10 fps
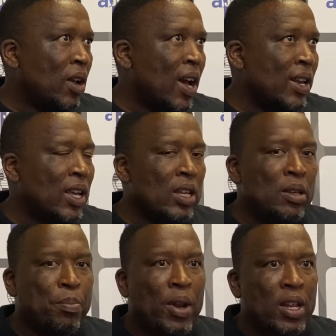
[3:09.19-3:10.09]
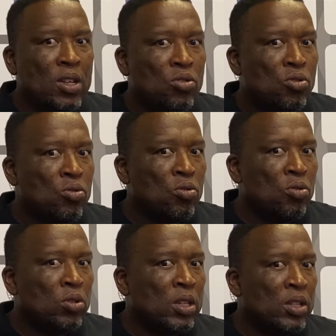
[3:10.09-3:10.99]
Are they planning
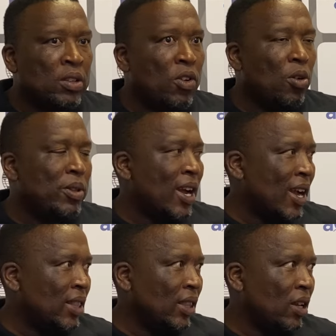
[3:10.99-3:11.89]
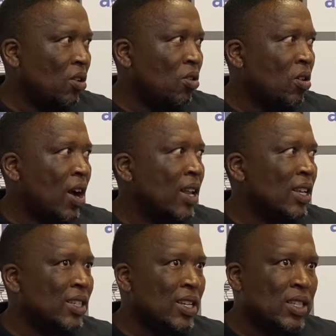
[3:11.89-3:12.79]
to develop their country, or are they
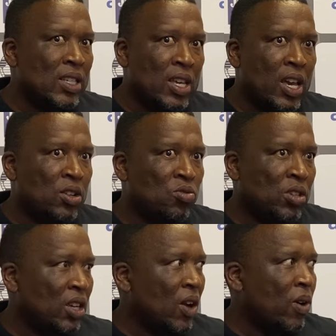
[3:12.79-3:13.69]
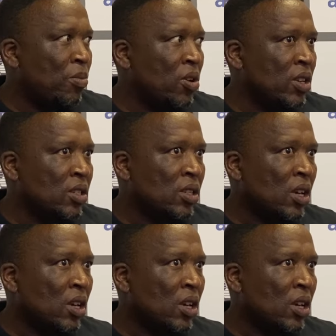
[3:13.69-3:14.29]
just here to kick our boys?